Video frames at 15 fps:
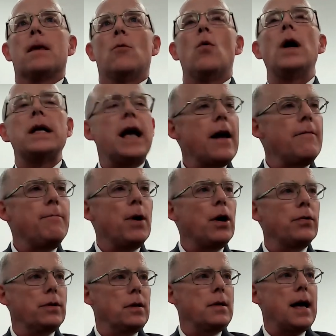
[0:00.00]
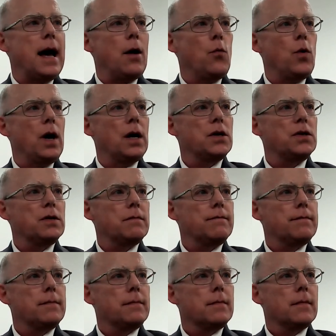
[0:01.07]
What gave birth to that was
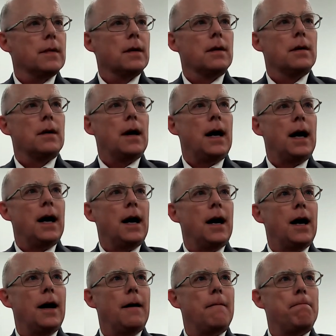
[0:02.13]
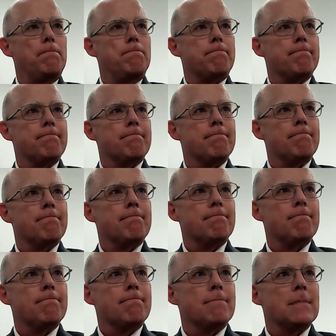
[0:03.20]
uh,
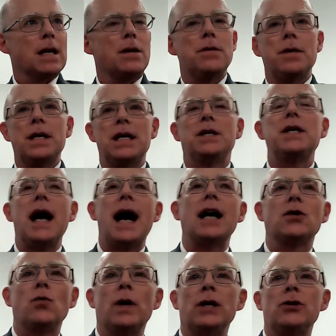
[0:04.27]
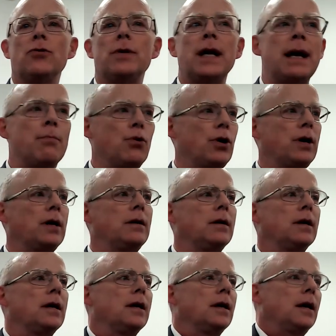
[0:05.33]
these guys went into a neighborhood
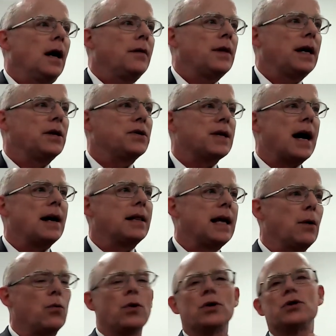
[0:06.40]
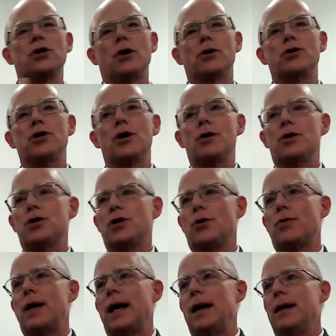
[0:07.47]
and they decided they were going to start a church. So
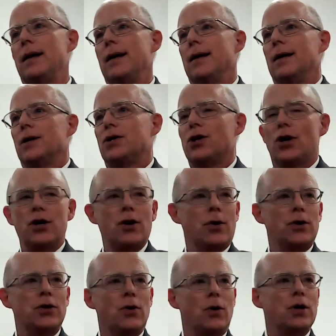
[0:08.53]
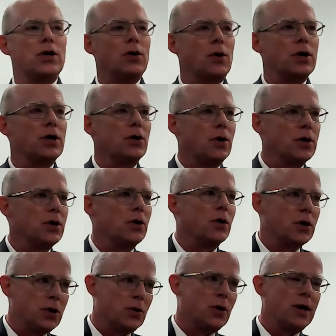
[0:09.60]
they started going door to door to door to door
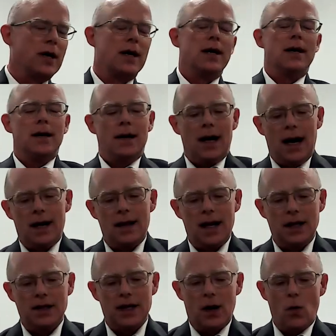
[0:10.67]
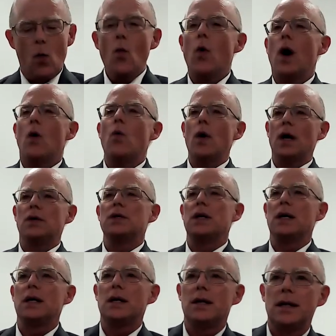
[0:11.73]
to door. And they said, what was
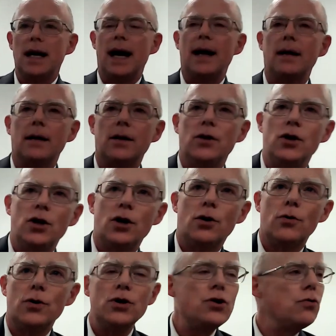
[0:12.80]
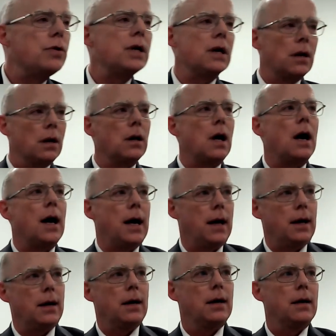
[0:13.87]
it that, you know, you didn't like